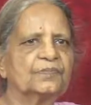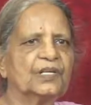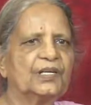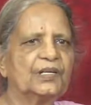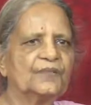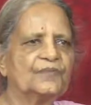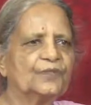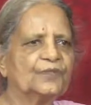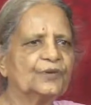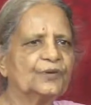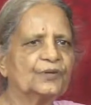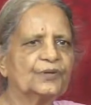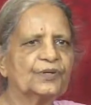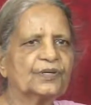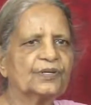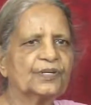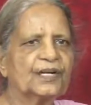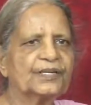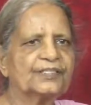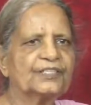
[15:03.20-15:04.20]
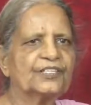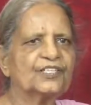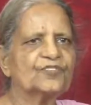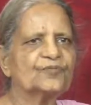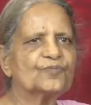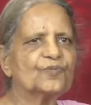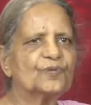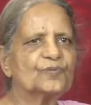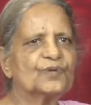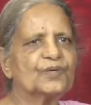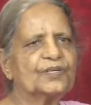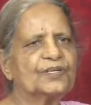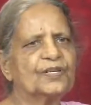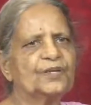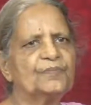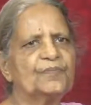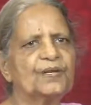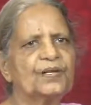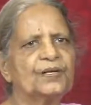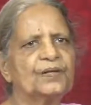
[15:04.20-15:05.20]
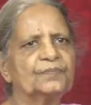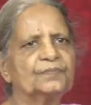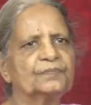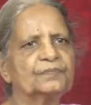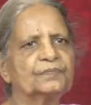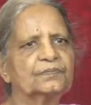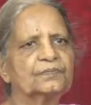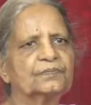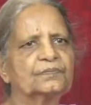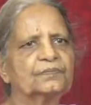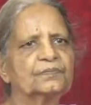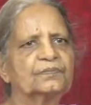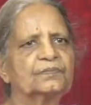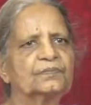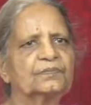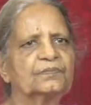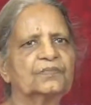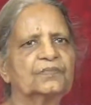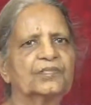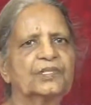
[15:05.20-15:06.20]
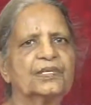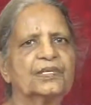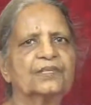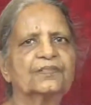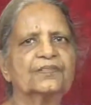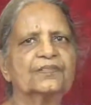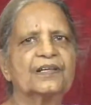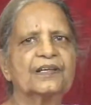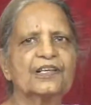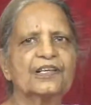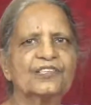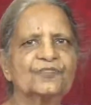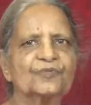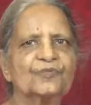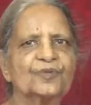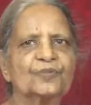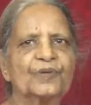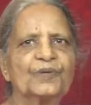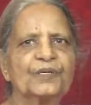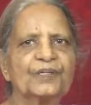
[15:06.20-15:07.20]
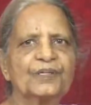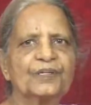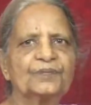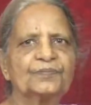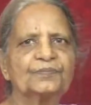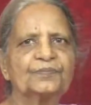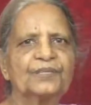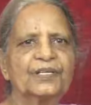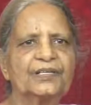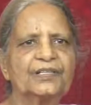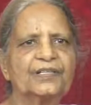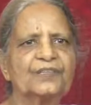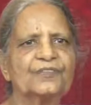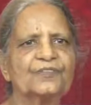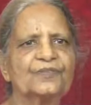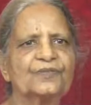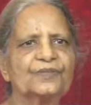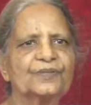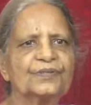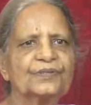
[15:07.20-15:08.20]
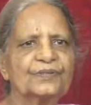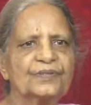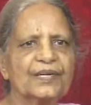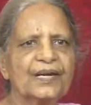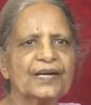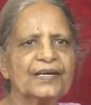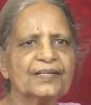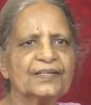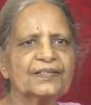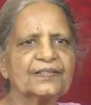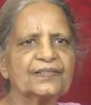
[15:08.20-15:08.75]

If not at this moment, he may think the next moment that he is not right.